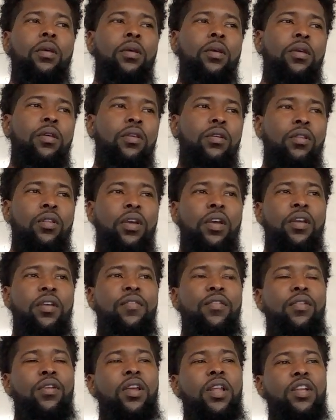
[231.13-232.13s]
if you're
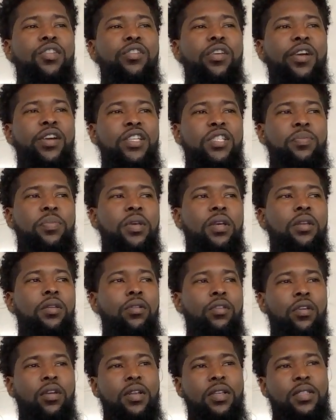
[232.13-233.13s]
looking at your airspeed, you're
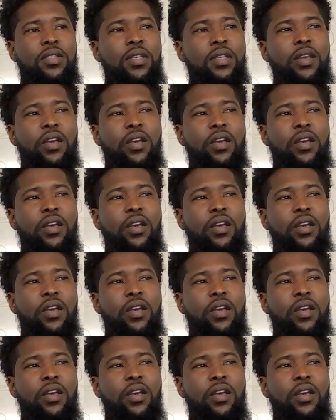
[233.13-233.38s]
going to see the